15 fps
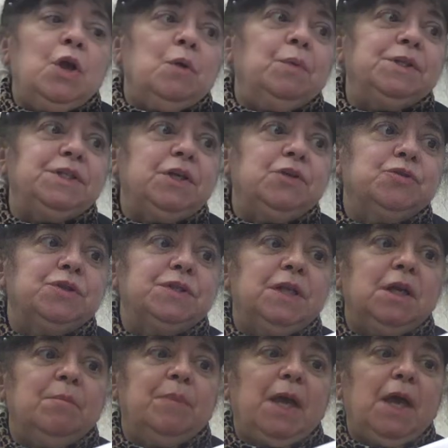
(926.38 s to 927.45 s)
What's
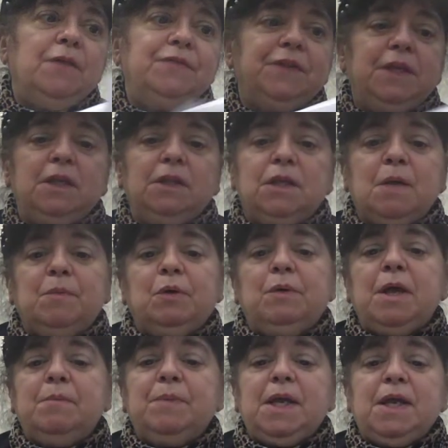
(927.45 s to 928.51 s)
interesting about the La
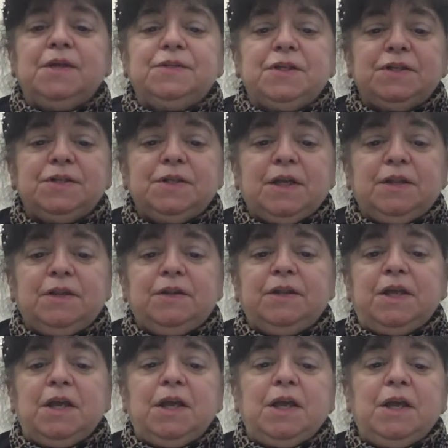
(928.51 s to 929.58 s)
Bohème is that
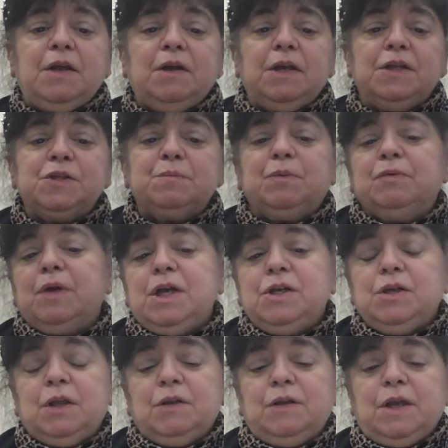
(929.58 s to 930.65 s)
the
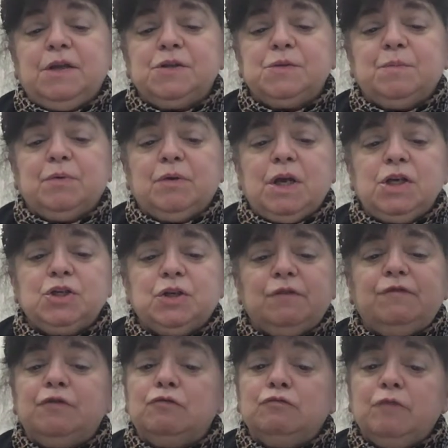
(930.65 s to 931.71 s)
inspiration
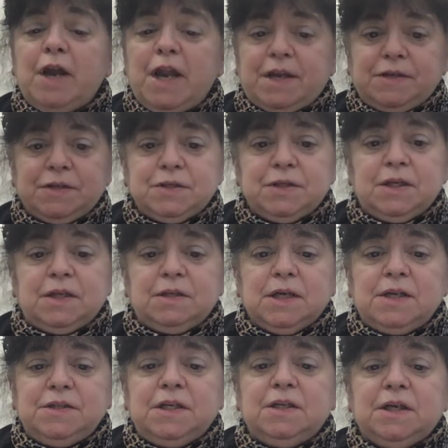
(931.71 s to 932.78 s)
for Rent in
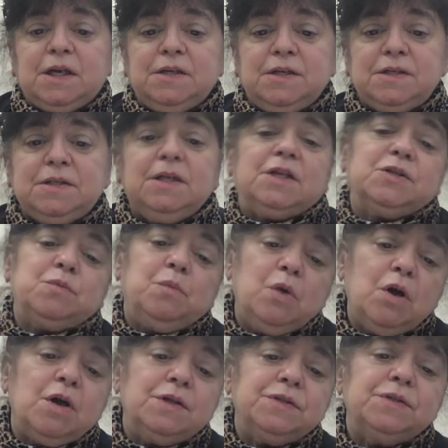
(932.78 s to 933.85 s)
1996
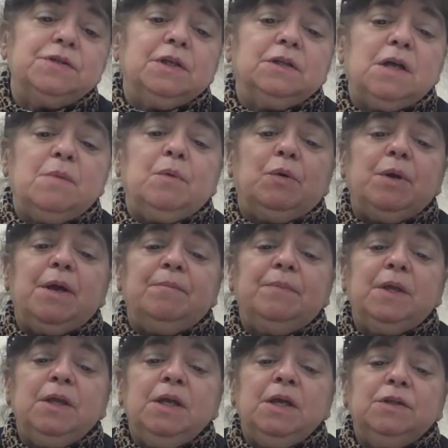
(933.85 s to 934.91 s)
was the La Bohème,
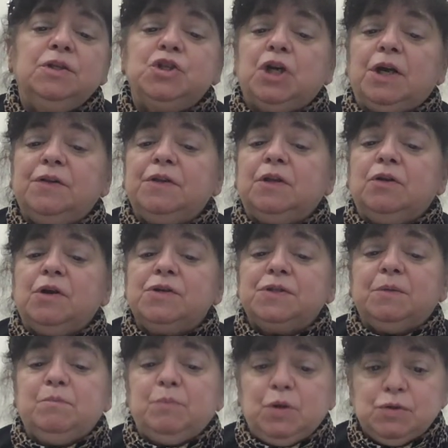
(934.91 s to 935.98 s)
the Jonathan
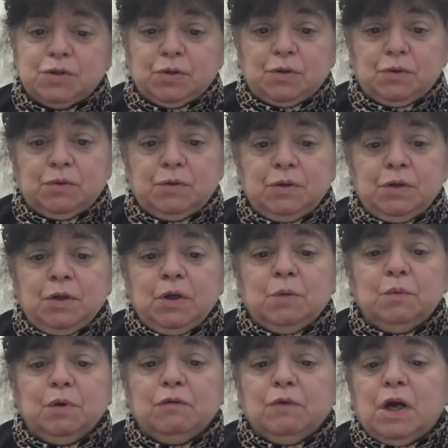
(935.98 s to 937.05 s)
Larson musical,
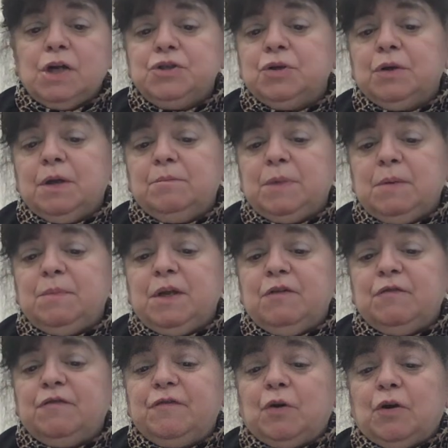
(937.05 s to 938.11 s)
where Roger and
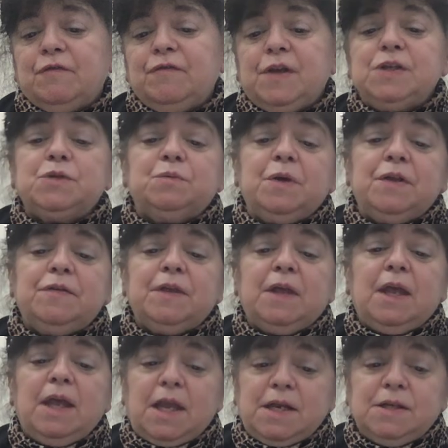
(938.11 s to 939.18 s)
Mimi are faced with
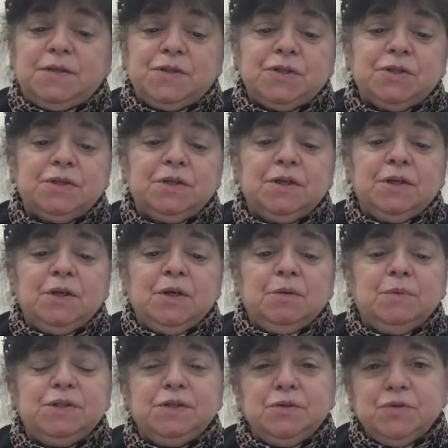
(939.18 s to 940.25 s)
AIDS.
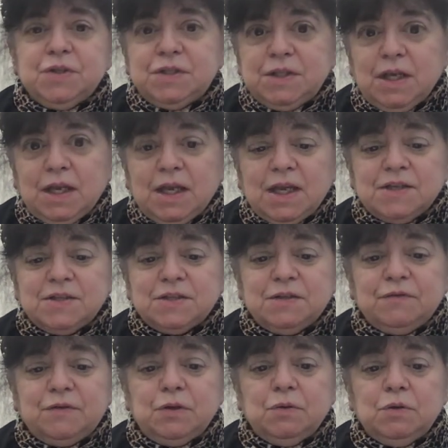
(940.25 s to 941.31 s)
What's interesting is
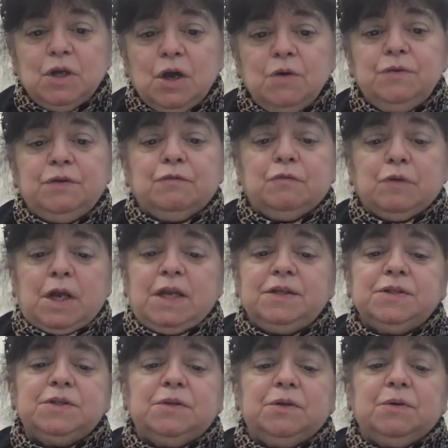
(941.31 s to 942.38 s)
if you know the
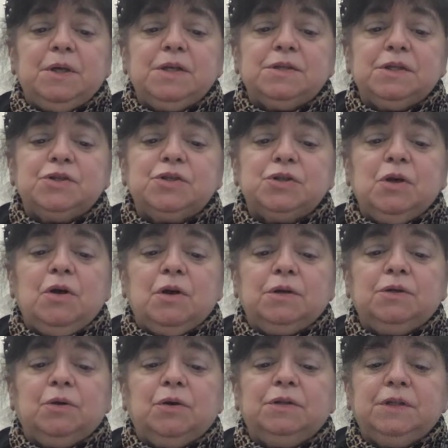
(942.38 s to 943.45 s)
Rent, there is a song
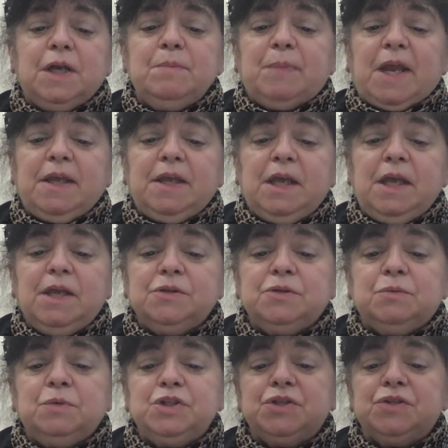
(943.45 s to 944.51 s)
called Light My
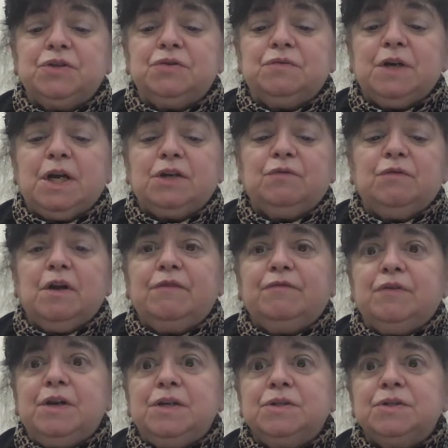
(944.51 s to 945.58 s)
Candle, which is a direct
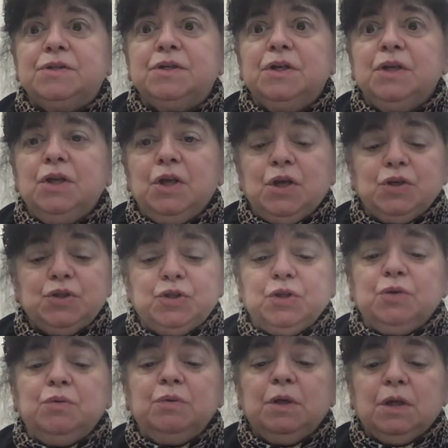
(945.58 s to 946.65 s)
reference
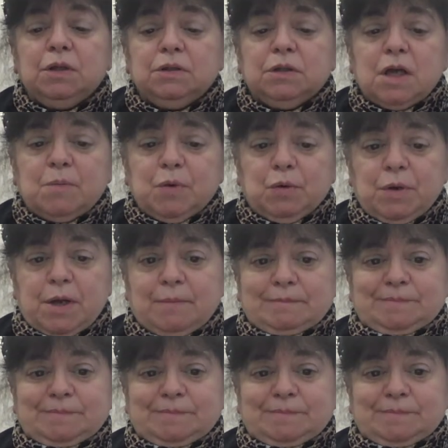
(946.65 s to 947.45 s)
to La Bohème.